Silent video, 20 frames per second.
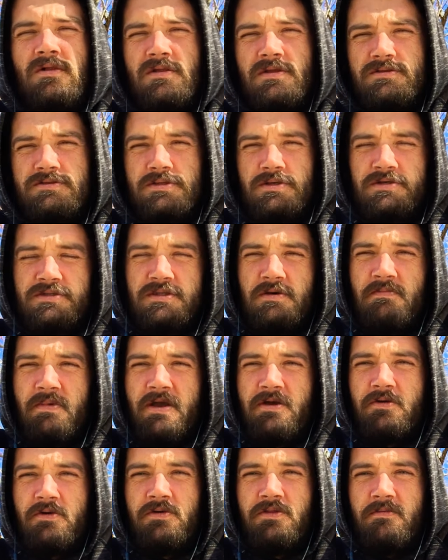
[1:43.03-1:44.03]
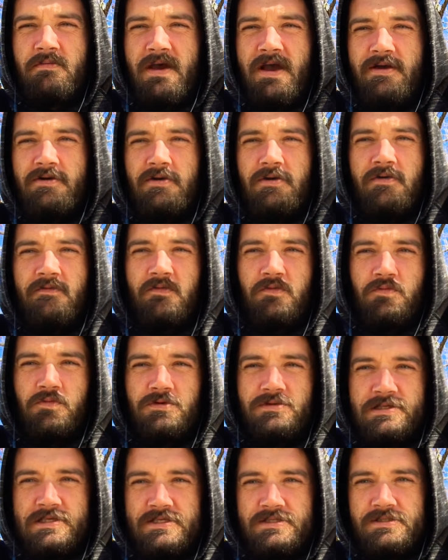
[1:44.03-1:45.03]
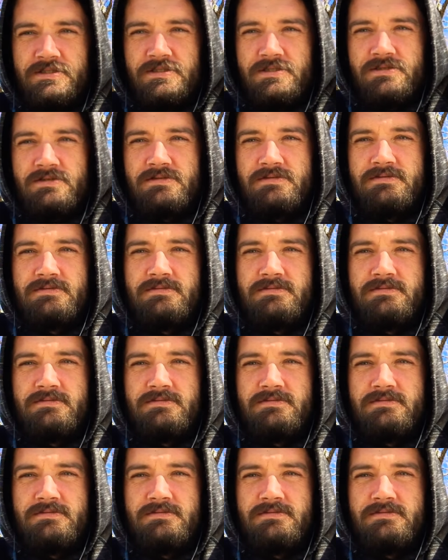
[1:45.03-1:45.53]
Let's look at the micro and the macro of a release.